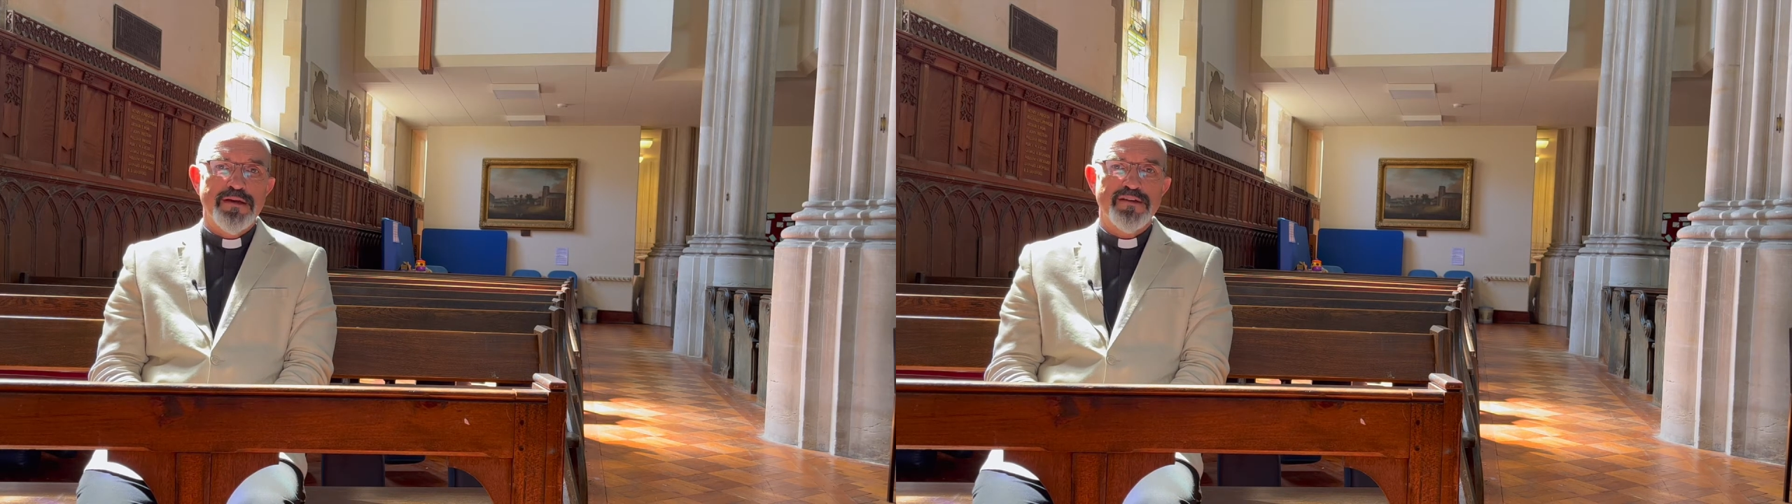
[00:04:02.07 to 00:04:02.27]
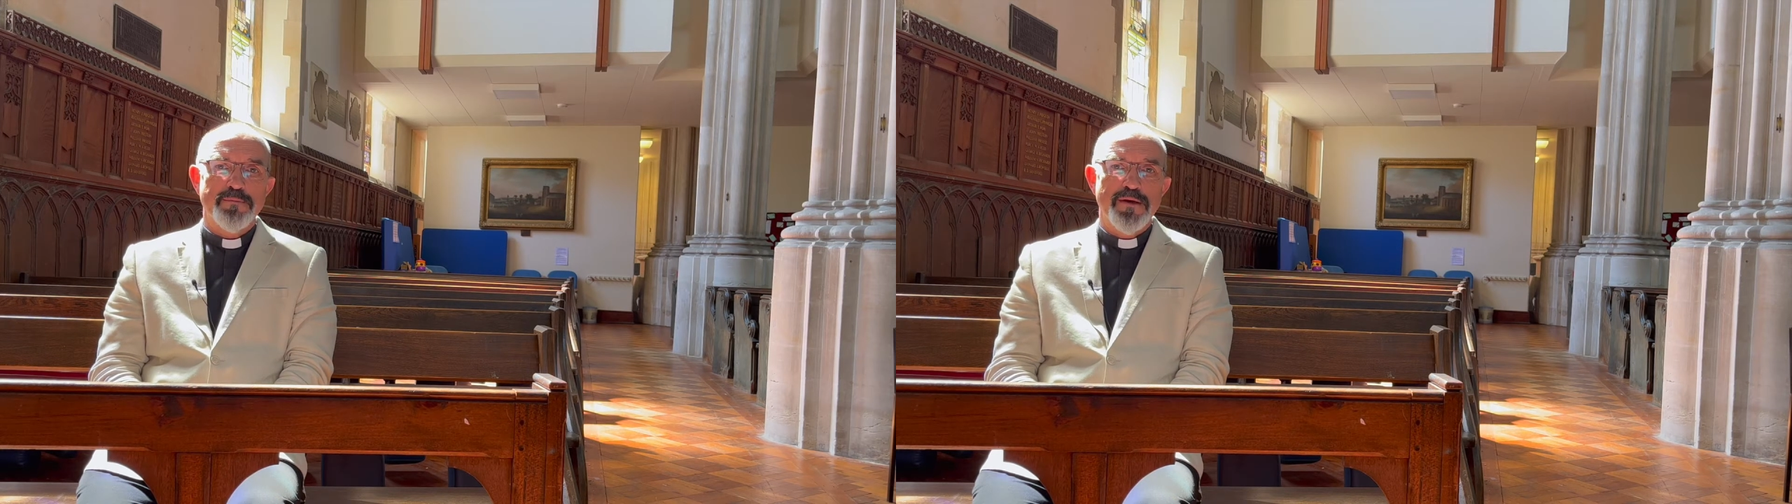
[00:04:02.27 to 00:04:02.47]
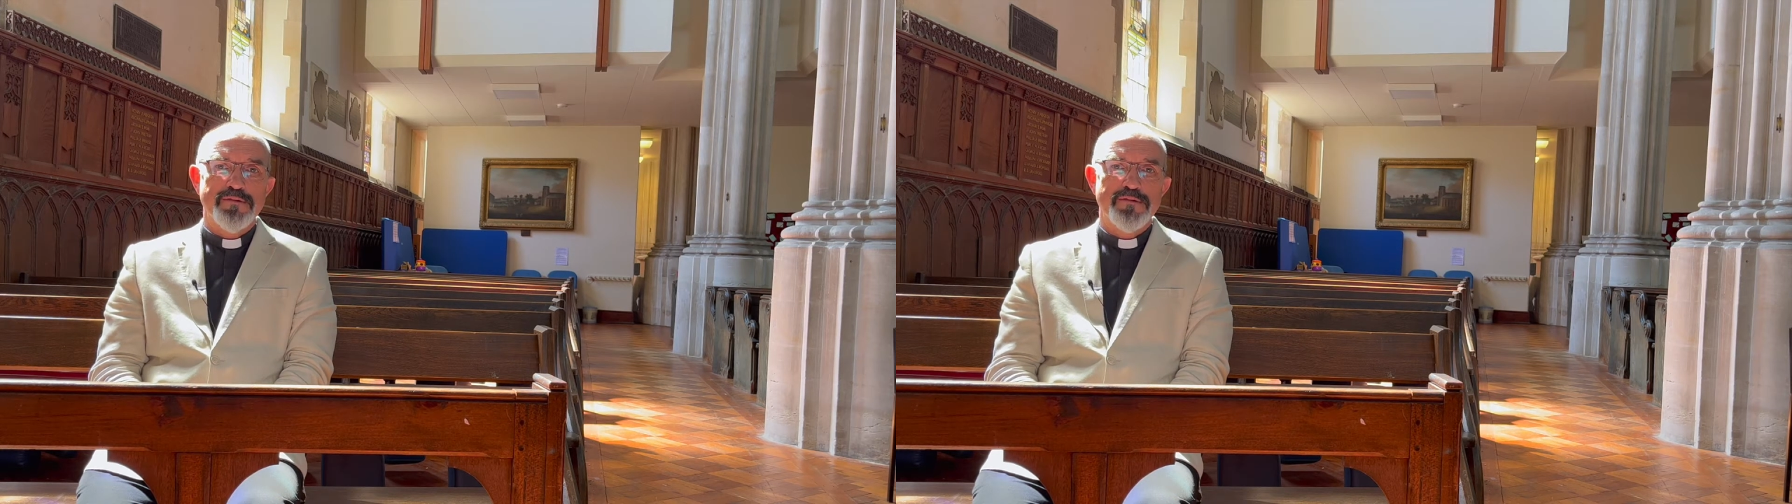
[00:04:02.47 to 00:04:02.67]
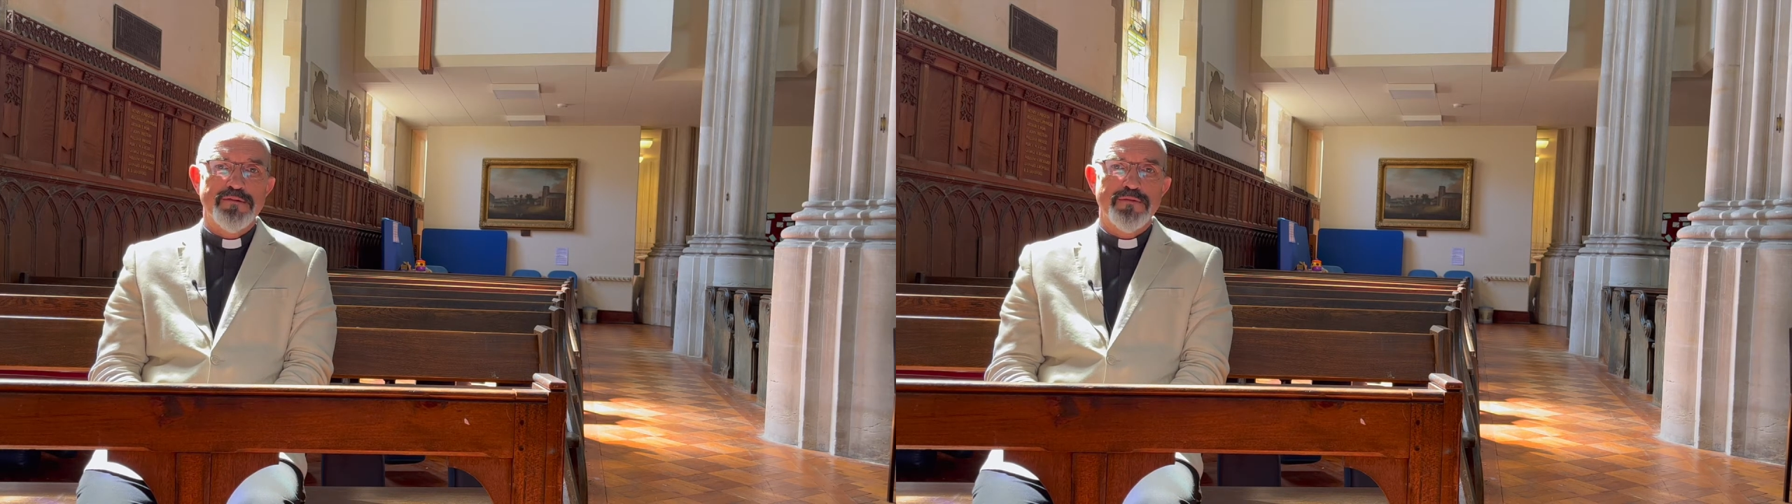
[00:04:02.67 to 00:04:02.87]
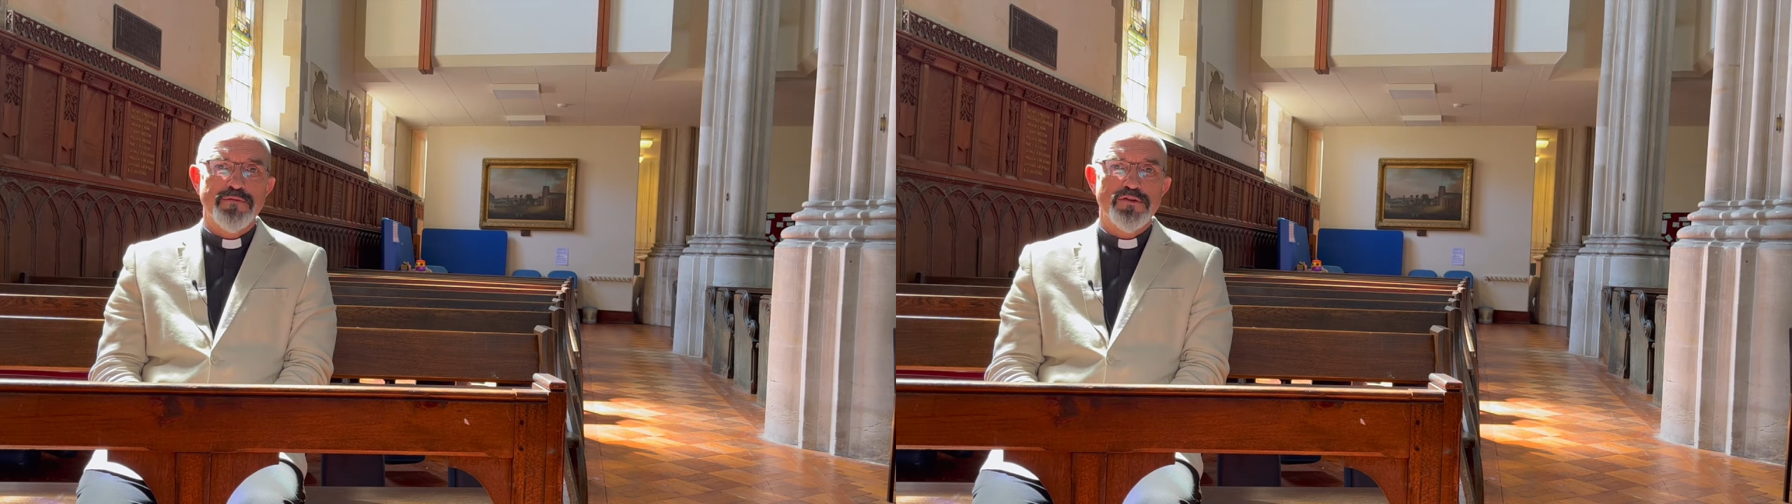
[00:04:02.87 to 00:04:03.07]

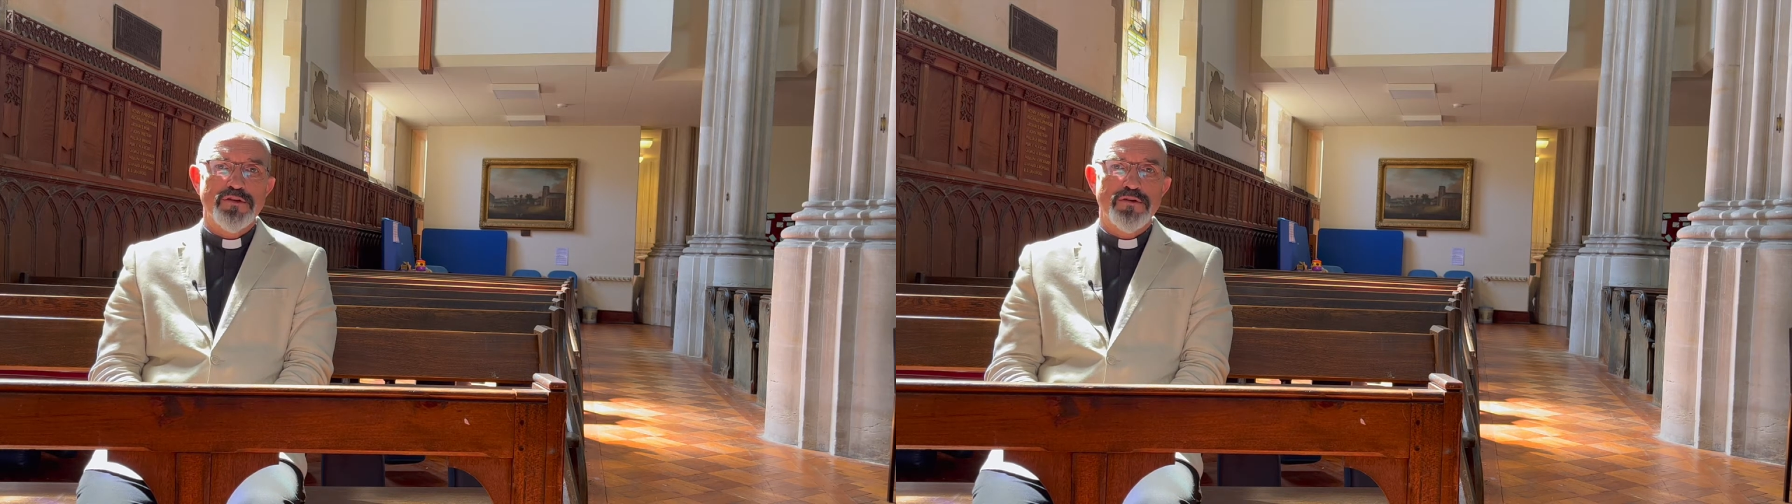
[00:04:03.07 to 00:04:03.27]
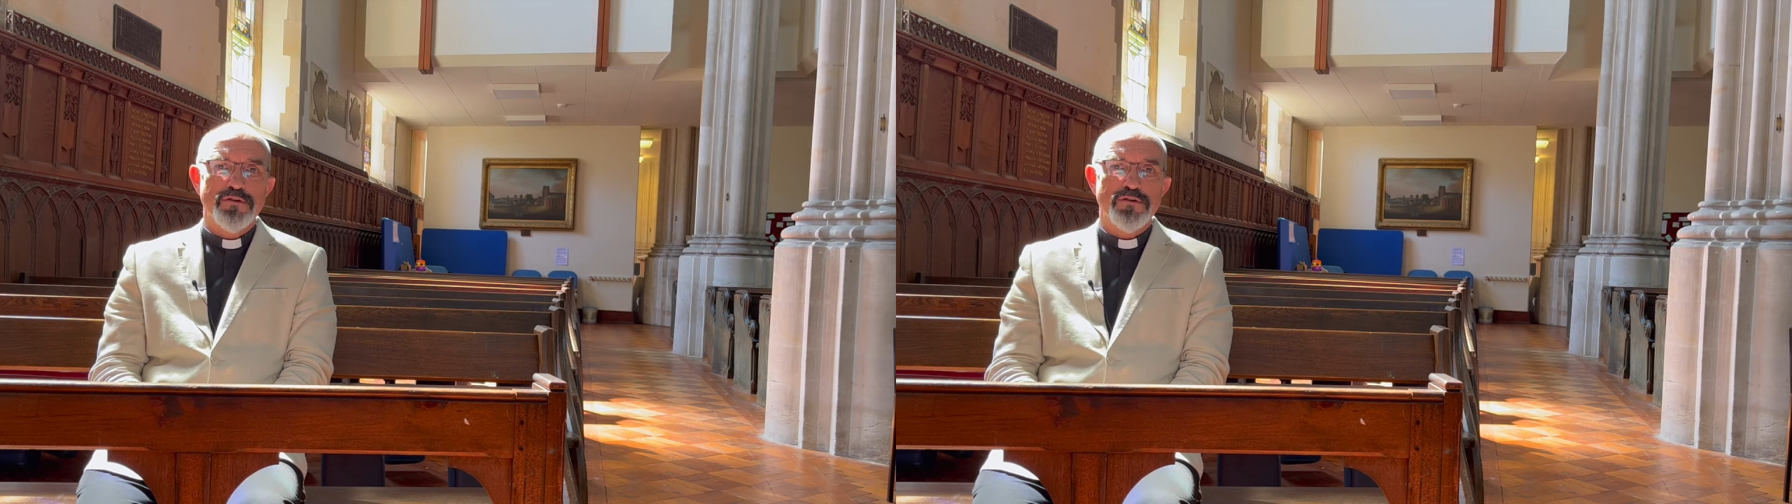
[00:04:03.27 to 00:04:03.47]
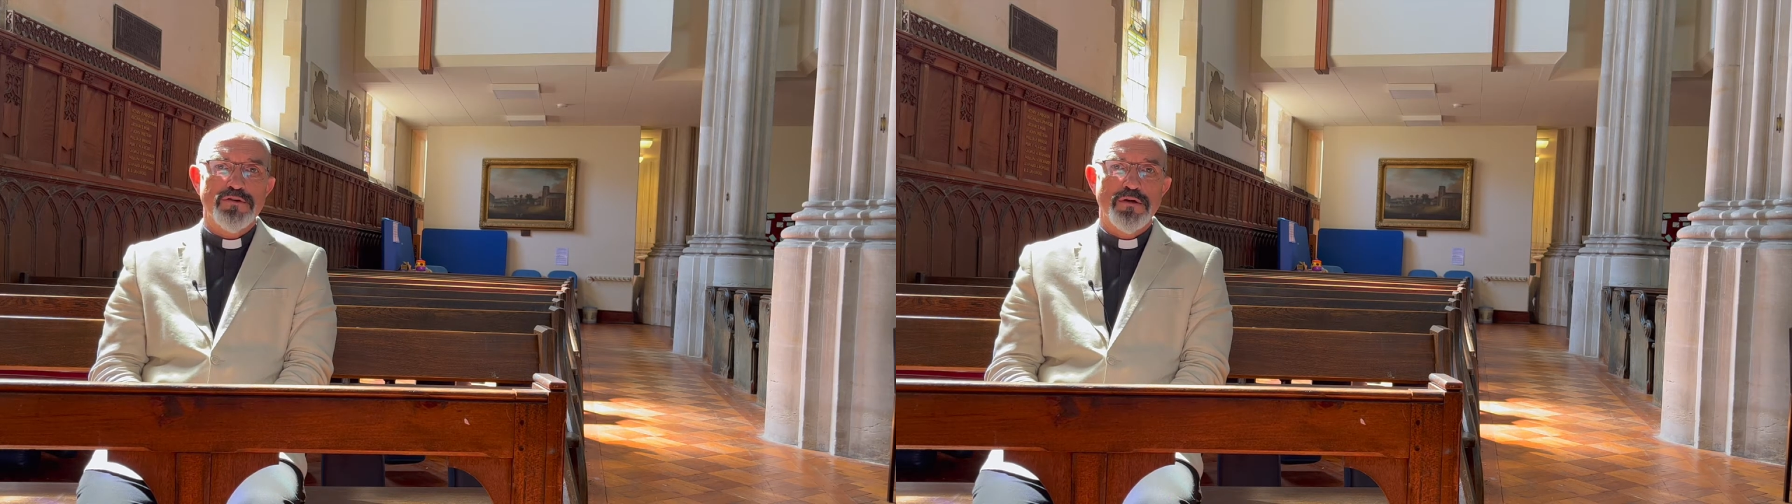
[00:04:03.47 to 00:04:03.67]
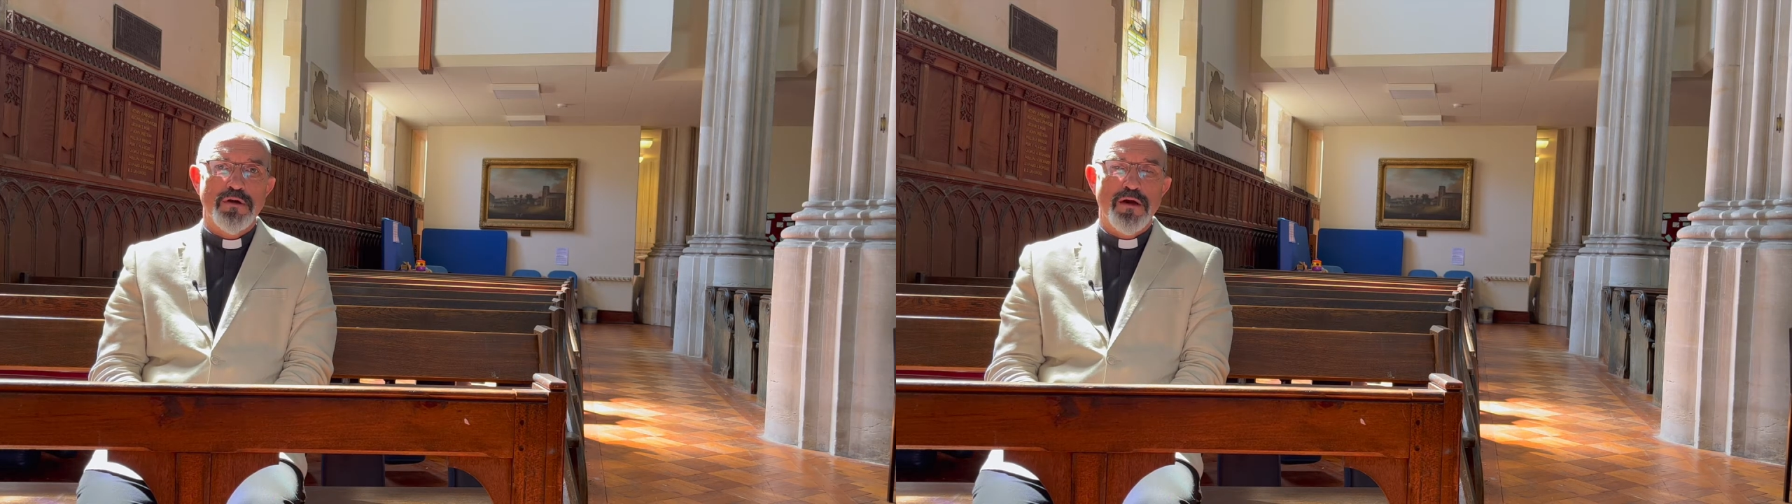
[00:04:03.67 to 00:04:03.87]
expenses of the church